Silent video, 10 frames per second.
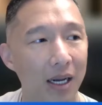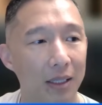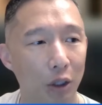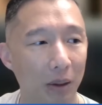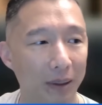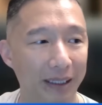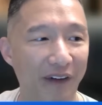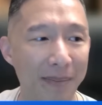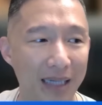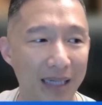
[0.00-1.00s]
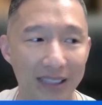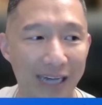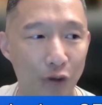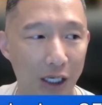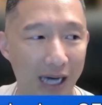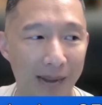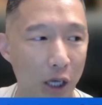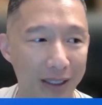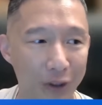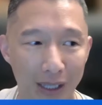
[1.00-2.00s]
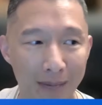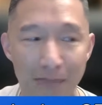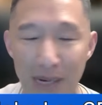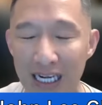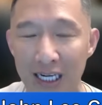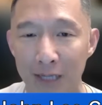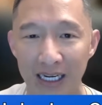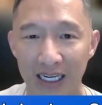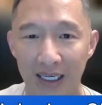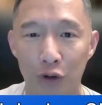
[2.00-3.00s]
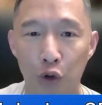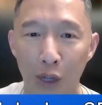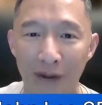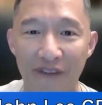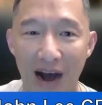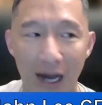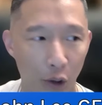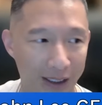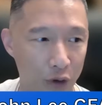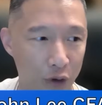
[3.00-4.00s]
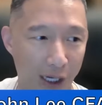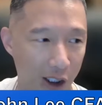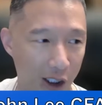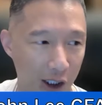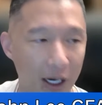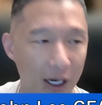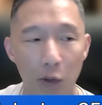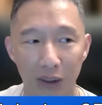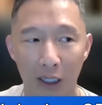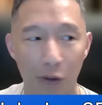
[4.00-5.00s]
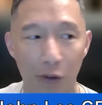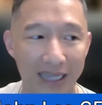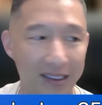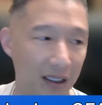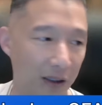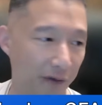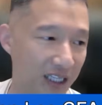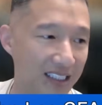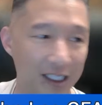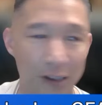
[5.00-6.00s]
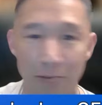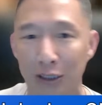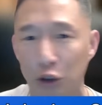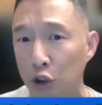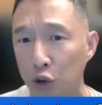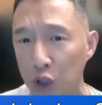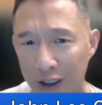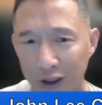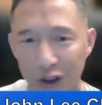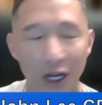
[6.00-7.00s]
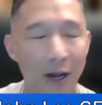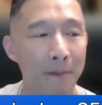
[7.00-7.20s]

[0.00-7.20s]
So if I'm not a day trader, I'm talking sort of intermediate trend following trader with a horizon of say 6 months to 2 years.